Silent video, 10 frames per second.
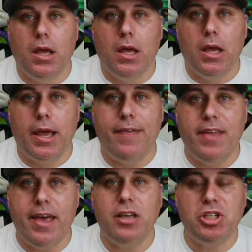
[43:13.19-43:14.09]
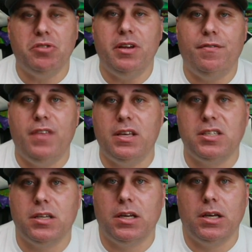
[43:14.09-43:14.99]
in the history of
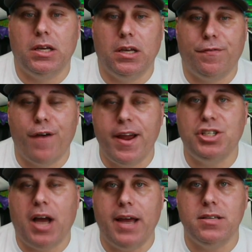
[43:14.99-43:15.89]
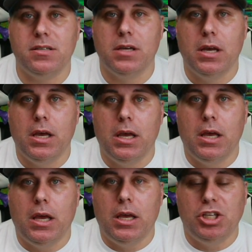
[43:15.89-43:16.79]
this franchise
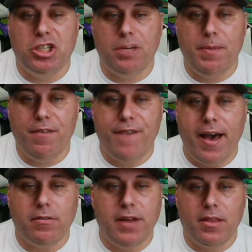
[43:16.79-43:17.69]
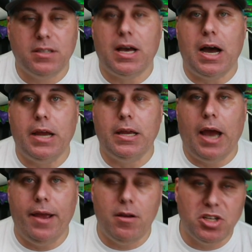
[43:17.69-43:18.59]
should be valued at this high.
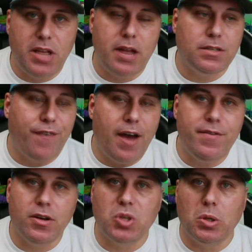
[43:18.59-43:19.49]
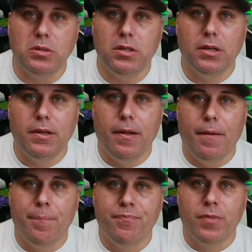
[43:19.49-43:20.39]
I understand it's 5 years old,
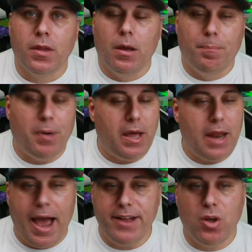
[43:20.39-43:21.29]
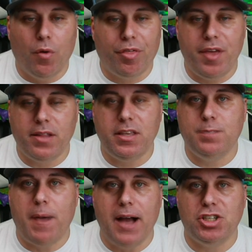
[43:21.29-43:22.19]
but I don't think these
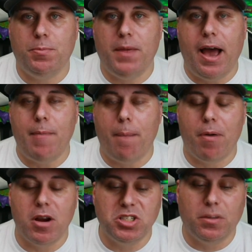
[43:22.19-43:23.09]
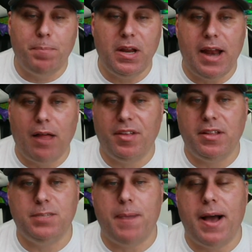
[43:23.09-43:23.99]
boxes should be high. My personal opinion, I don't think
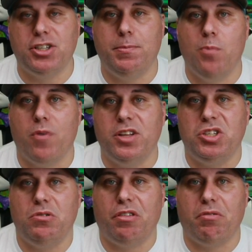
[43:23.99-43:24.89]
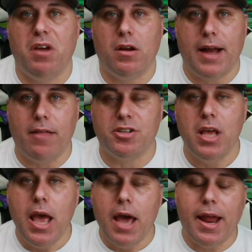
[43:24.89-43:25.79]
these boxes should be more than $200 to $300.
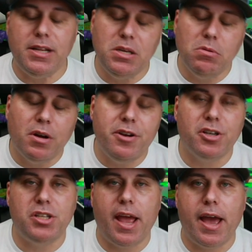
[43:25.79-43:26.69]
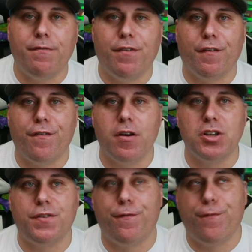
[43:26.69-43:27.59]
And I do understand for the
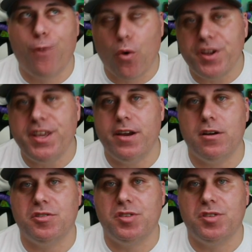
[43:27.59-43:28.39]
first 4 years,